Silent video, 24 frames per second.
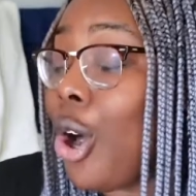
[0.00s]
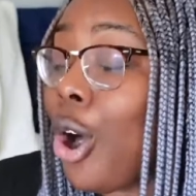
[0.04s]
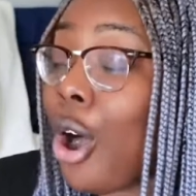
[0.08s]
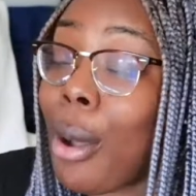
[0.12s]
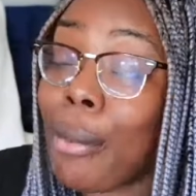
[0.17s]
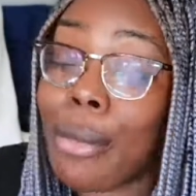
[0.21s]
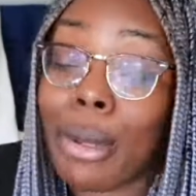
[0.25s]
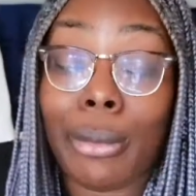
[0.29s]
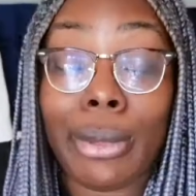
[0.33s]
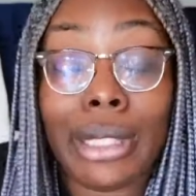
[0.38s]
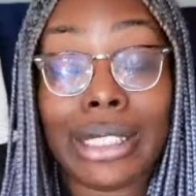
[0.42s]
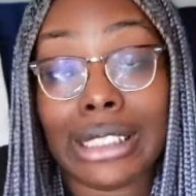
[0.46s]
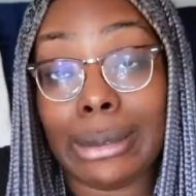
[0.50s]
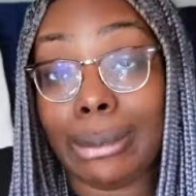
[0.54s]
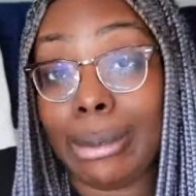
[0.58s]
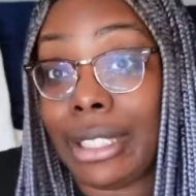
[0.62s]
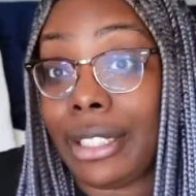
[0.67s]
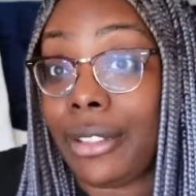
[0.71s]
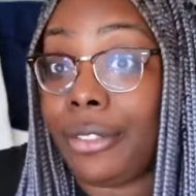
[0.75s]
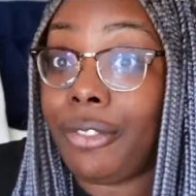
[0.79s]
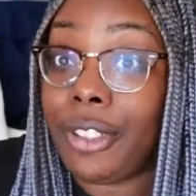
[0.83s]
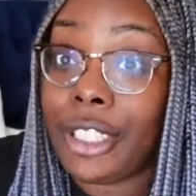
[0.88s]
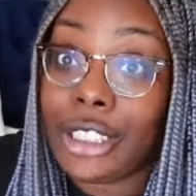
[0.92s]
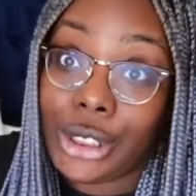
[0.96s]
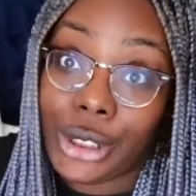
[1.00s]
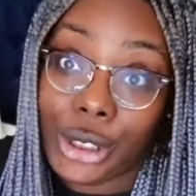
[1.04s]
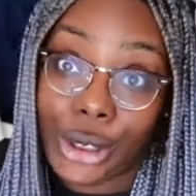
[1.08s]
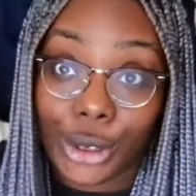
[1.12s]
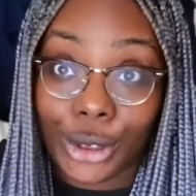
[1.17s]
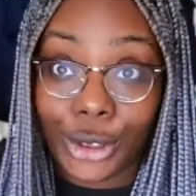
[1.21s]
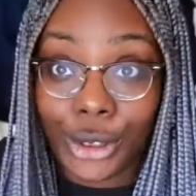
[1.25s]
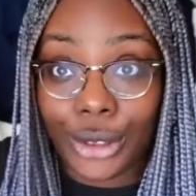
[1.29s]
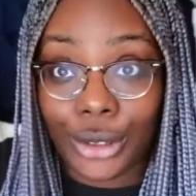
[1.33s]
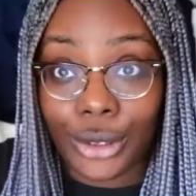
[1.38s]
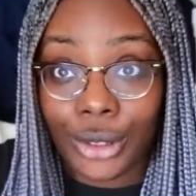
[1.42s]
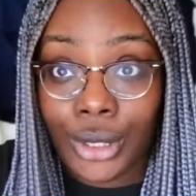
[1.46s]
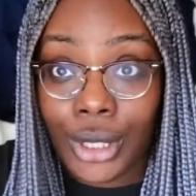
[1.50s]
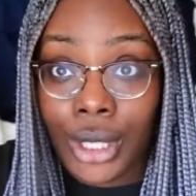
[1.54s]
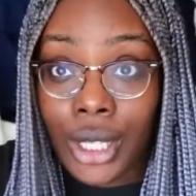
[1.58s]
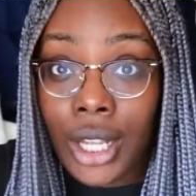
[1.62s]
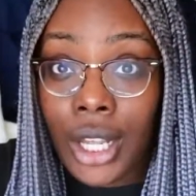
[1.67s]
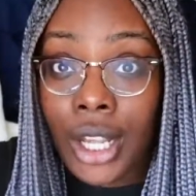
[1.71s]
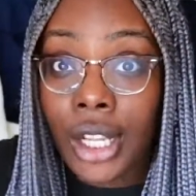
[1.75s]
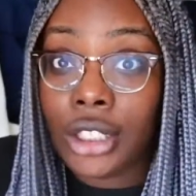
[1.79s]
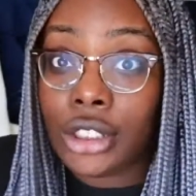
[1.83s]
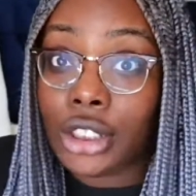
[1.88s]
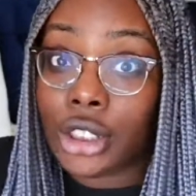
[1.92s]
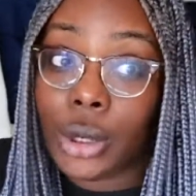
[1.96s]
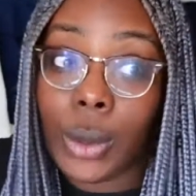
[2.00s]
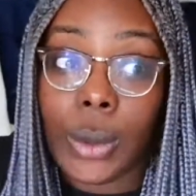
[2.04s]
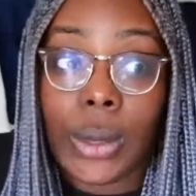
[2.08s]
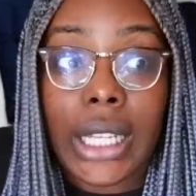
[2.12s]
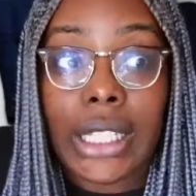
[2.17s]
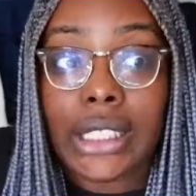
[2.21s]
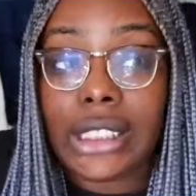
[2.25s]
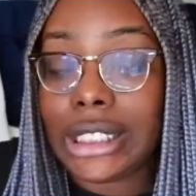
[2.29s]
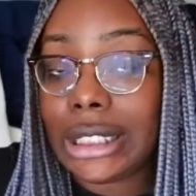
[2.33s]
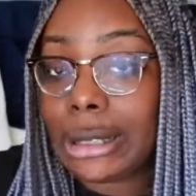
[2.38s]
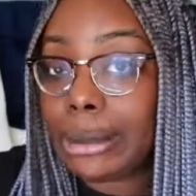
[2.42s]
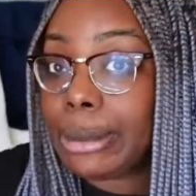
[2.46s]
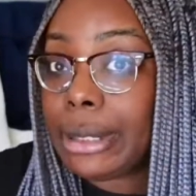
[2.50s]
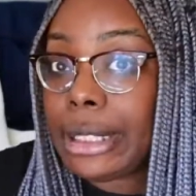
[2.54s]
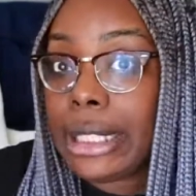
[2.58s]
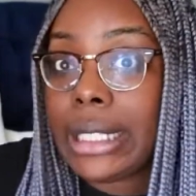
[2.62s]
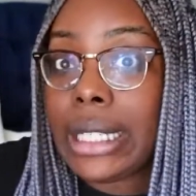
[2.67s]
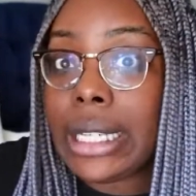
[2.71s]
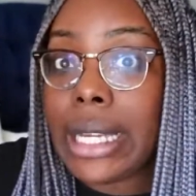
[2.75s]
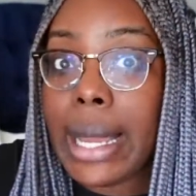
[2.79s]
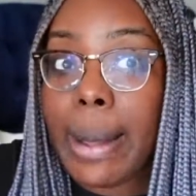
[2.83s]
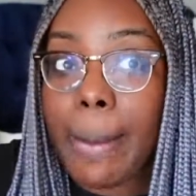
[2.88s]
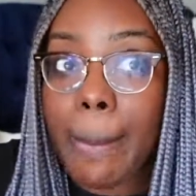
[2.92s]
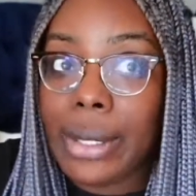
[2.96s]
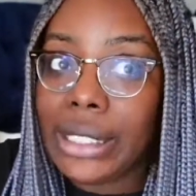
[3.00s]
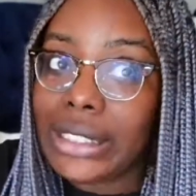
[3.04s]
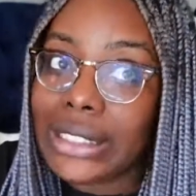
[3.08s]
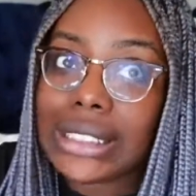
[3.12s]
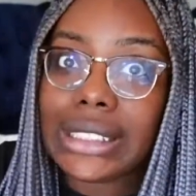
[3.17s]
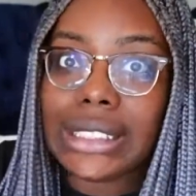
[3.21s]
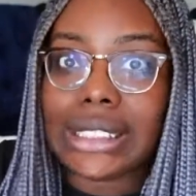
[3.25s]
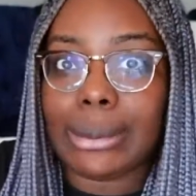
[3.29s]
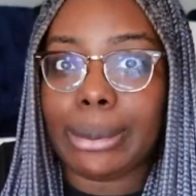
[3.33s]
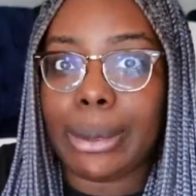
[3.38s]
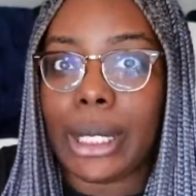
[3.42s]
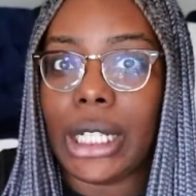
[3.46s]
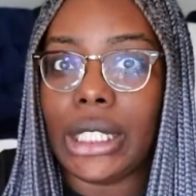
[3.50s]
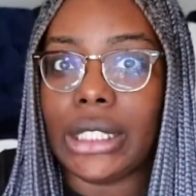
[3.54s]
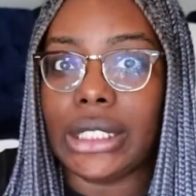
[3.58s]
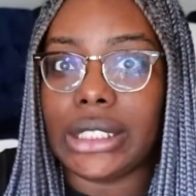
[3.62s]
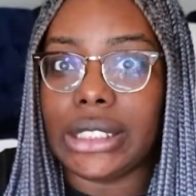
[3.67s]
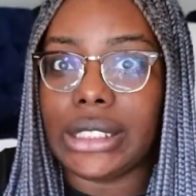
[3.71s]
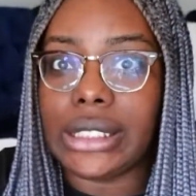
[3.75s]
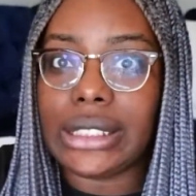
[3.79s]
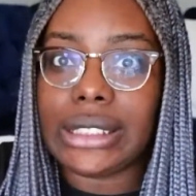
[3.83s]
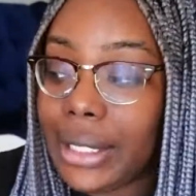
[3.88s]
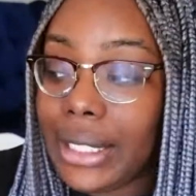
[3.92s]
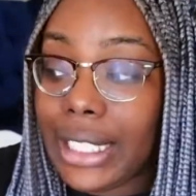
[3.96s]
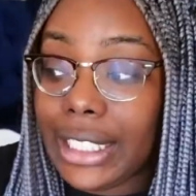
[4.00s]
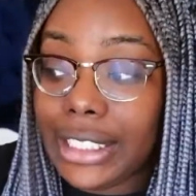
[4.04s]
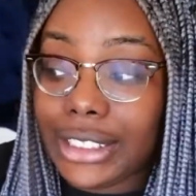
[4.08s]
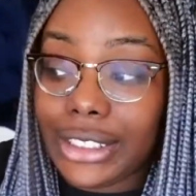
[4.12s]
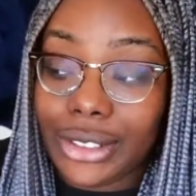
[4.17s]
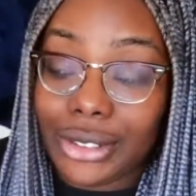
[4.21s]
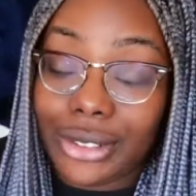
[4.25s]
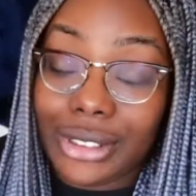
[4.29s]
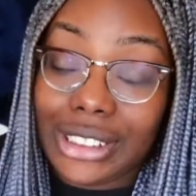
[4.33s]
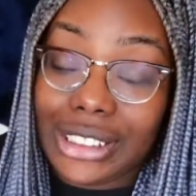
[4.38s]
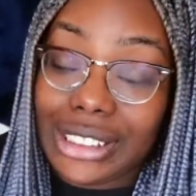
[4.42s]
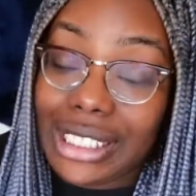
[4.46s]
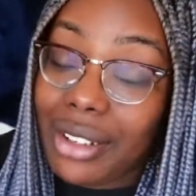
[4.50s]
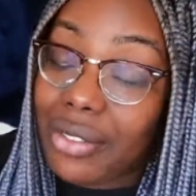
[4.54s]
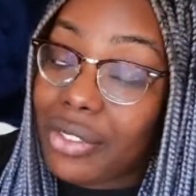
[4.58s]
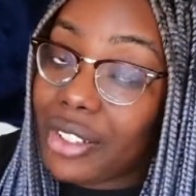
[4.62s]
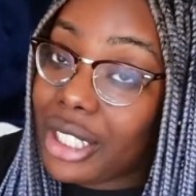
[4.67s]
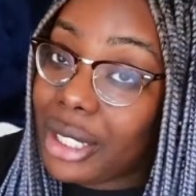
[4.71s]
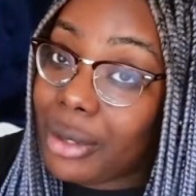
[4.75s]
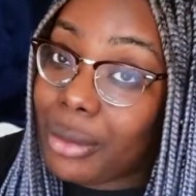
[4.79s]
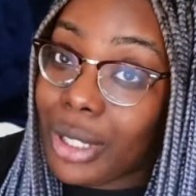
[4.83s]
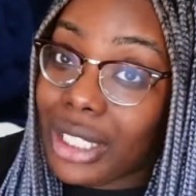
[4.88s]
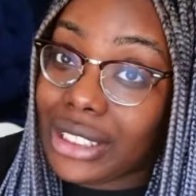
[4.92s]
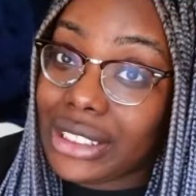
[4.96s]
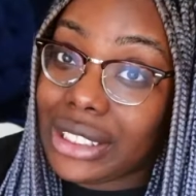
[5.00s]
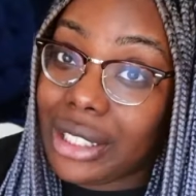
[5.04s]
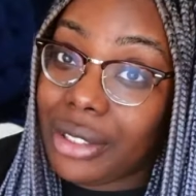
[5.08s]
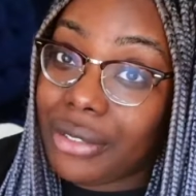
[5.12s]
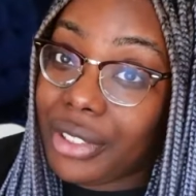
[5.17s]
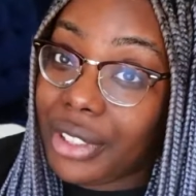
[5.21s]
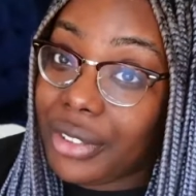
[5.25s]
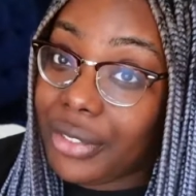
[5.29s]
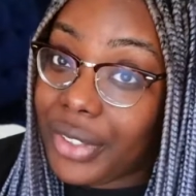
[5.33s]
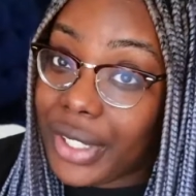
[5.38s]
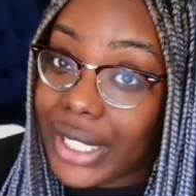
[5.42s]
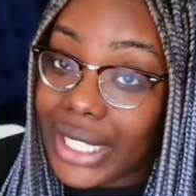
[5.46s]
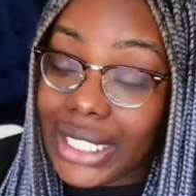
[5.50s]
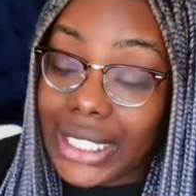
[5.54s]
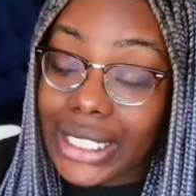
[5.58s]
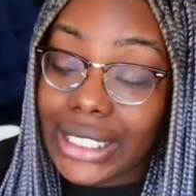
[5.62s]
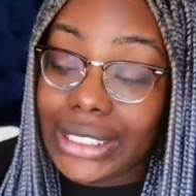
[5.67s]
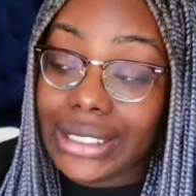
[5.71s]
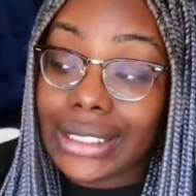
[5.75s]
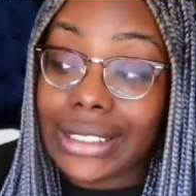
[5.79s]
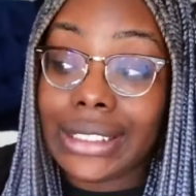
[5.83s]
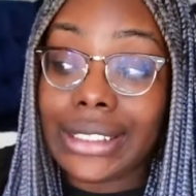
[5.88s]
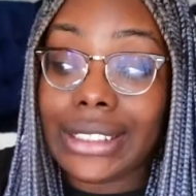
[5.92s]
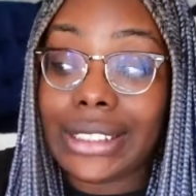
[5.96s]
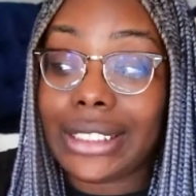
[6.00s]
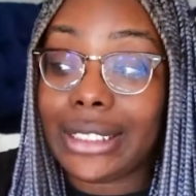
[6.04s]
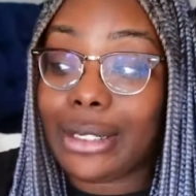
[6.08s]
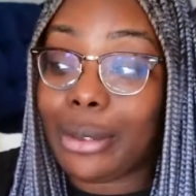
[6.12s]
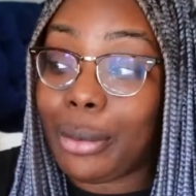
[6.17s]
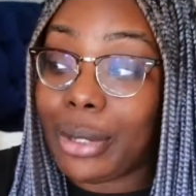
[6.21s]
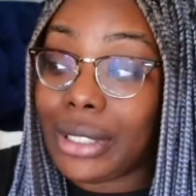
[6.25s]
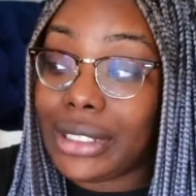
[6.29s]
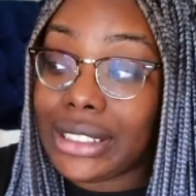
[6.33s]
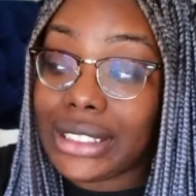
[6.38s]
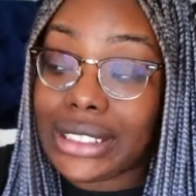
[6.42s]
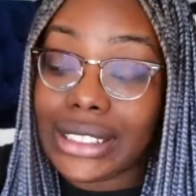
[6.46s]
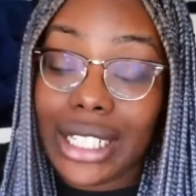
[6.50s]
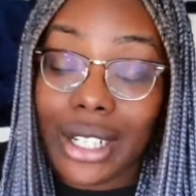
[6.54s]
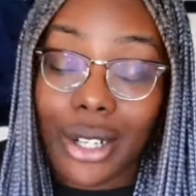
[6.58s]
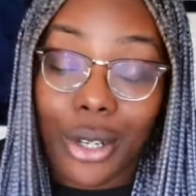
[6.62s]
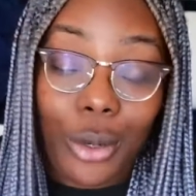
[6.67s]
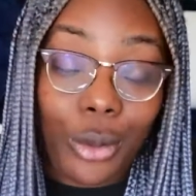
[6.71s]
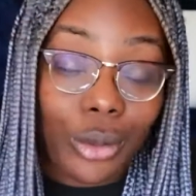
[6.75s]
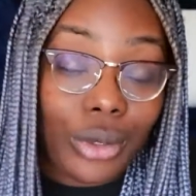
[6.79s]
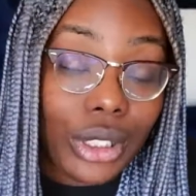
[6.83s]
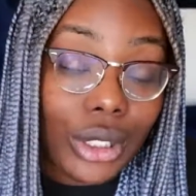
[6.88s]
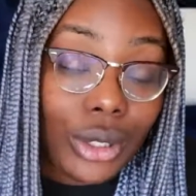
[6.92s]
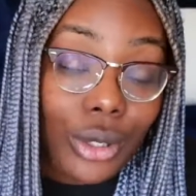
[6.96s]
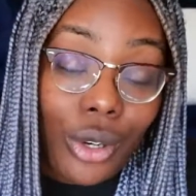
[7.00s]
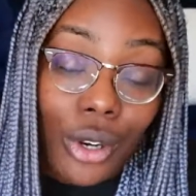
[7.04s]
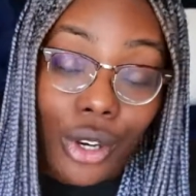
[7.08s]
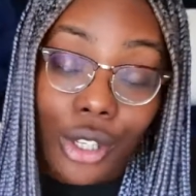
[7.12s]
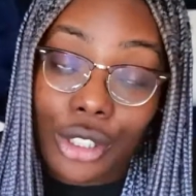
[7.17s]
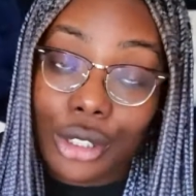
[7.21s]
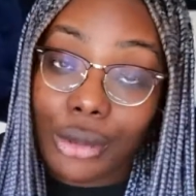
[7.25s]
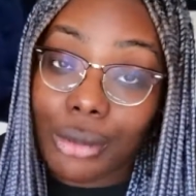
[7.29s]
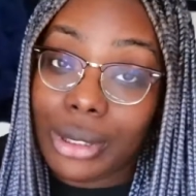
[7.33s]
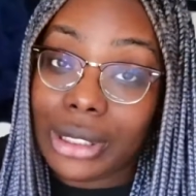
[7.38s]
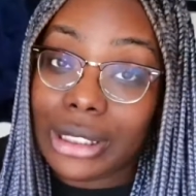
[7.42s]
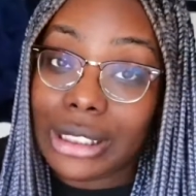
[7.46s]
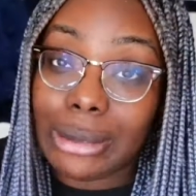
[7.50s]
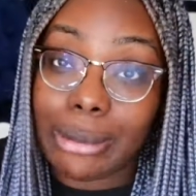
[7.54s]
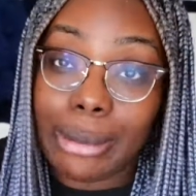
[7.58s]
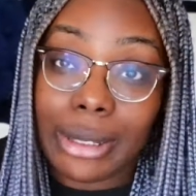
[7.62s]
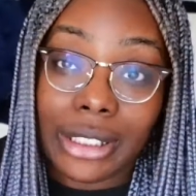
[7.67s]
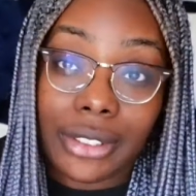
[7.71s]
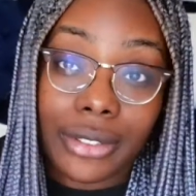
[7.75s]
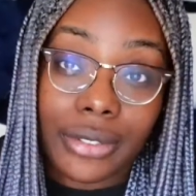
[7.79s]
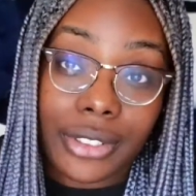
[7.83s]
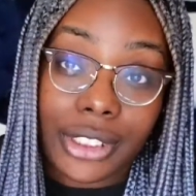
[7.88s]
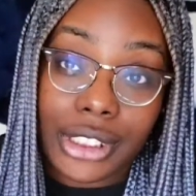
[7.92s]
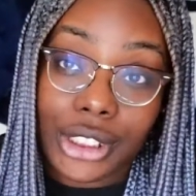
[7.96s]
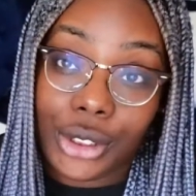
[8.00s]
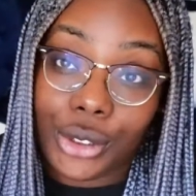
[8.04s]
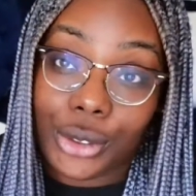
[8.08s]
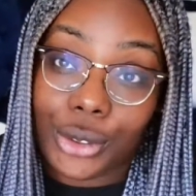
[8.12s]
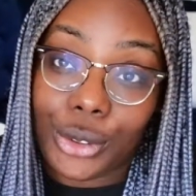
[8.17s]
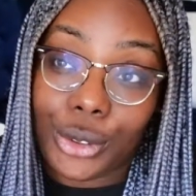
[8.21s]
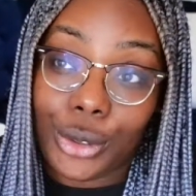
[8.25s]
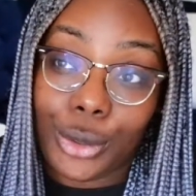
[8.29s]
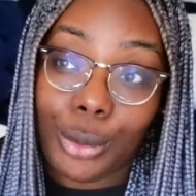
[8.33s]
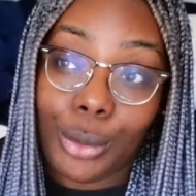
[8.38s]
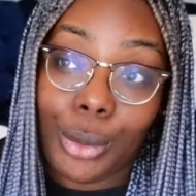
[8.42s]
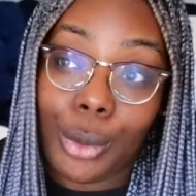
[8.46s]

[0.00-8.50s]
call me when it's beneficial. So let's just be business partners. Yeah, so definitely watch out for the fakies, the ones that only call you when it's beneficial.